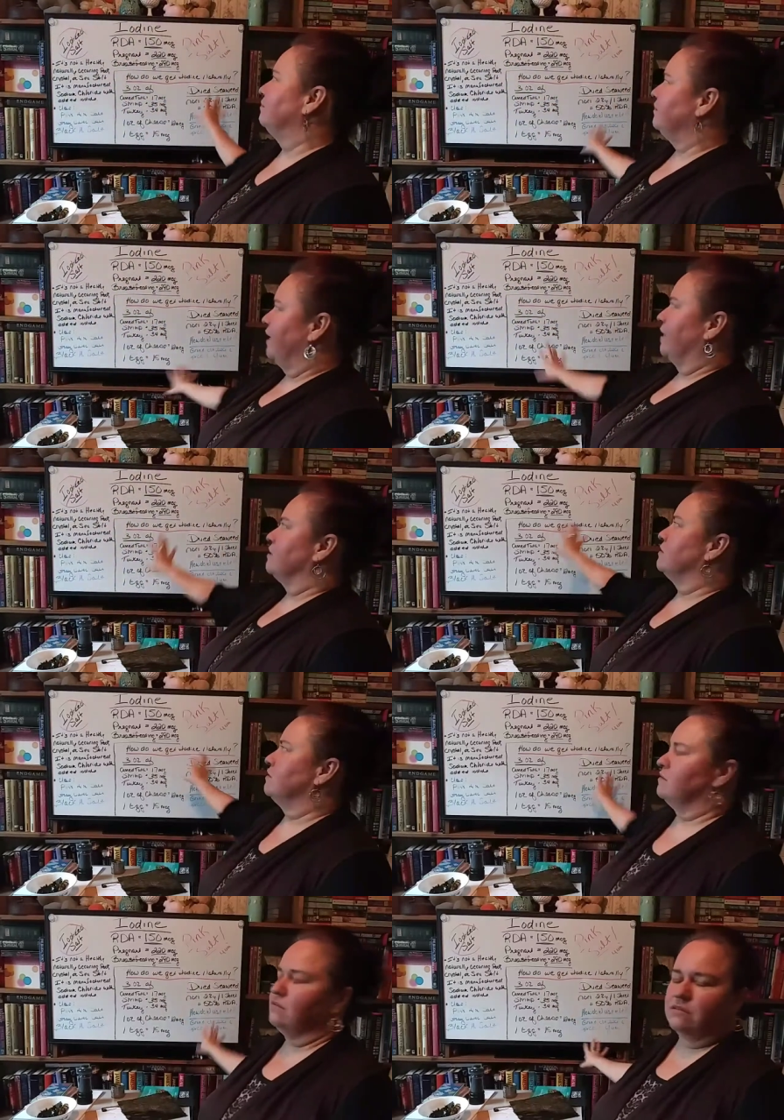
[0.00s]
Yes,
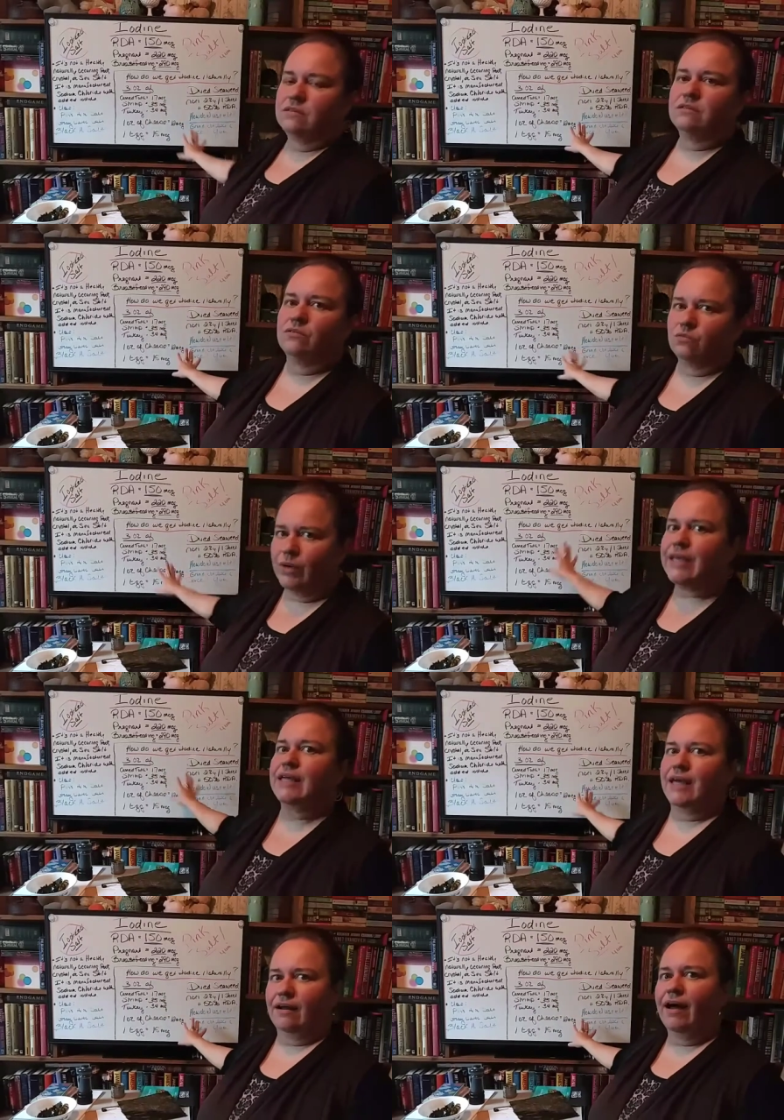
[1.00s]
we
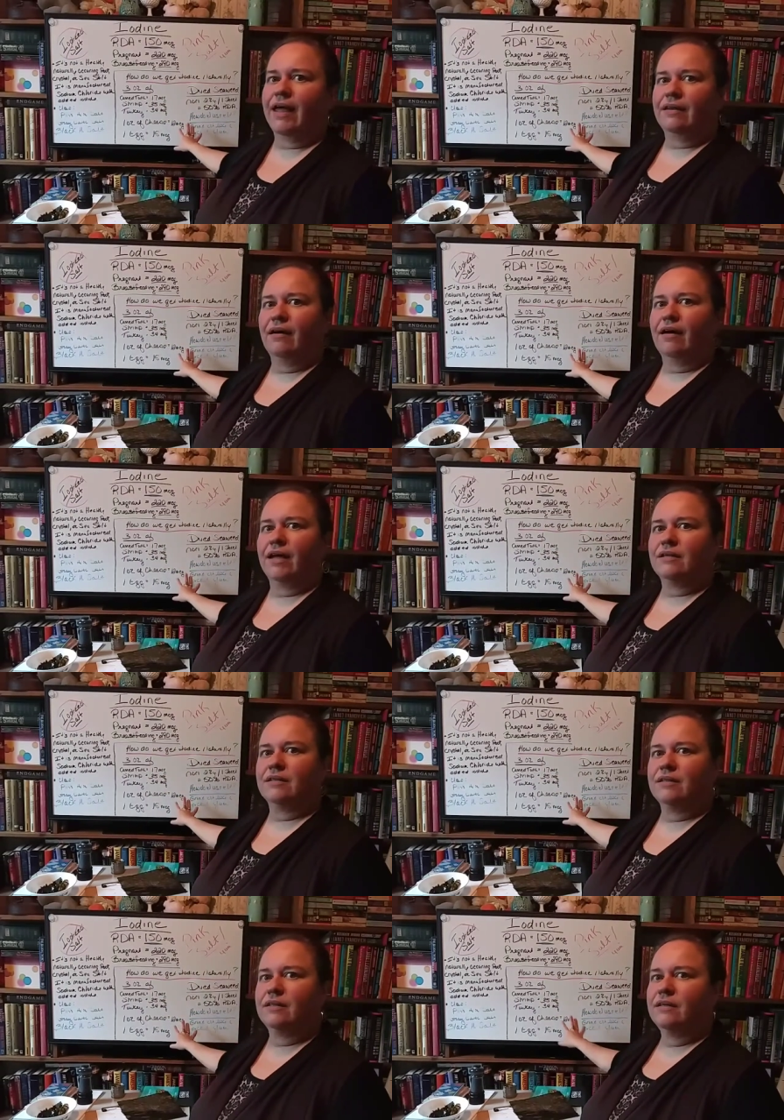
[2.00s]
can get iodine
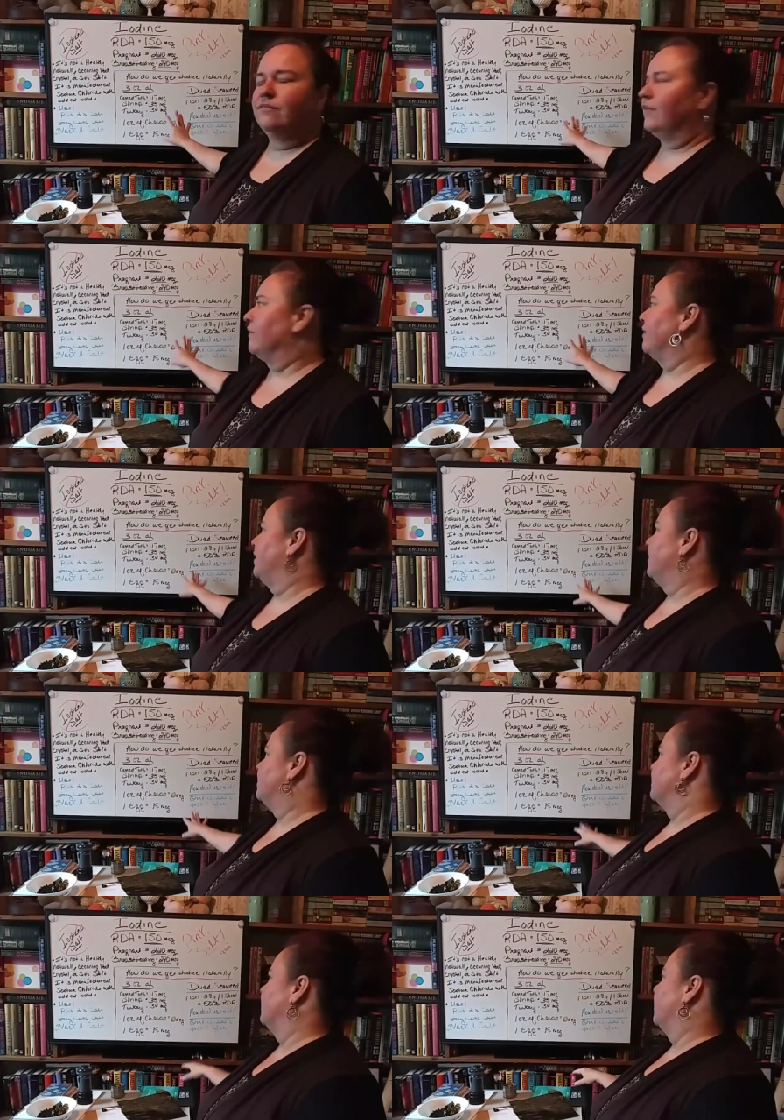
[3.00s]
very
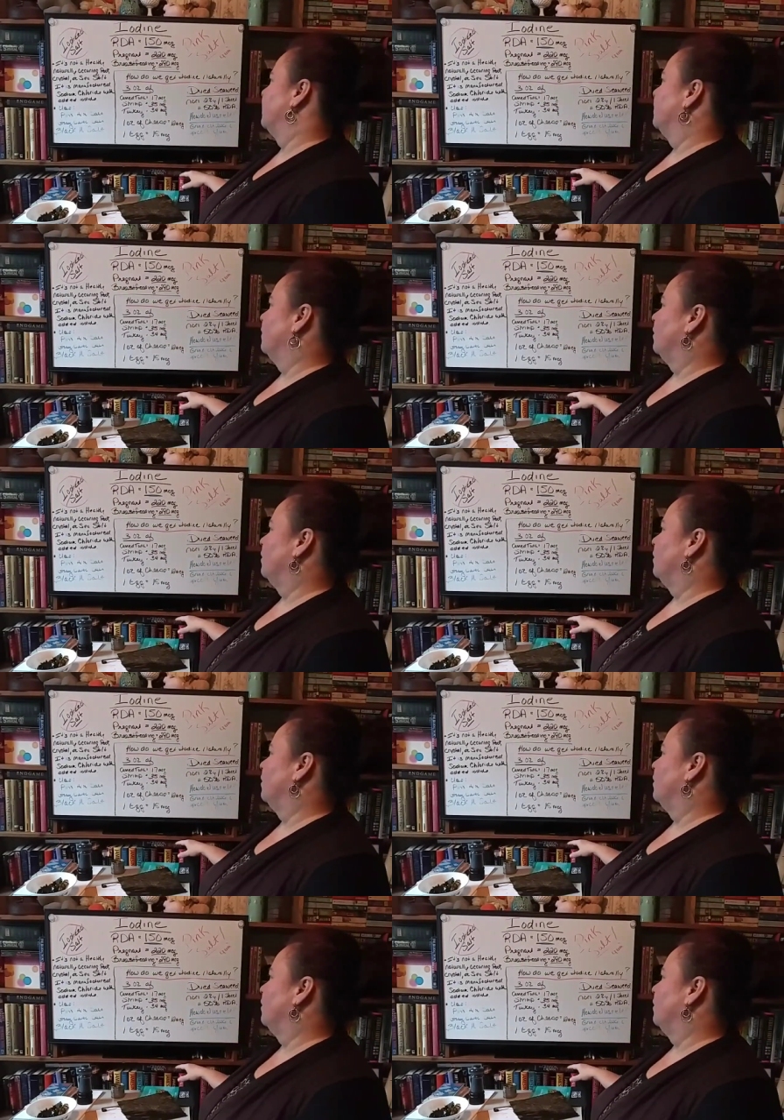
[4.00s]
easily.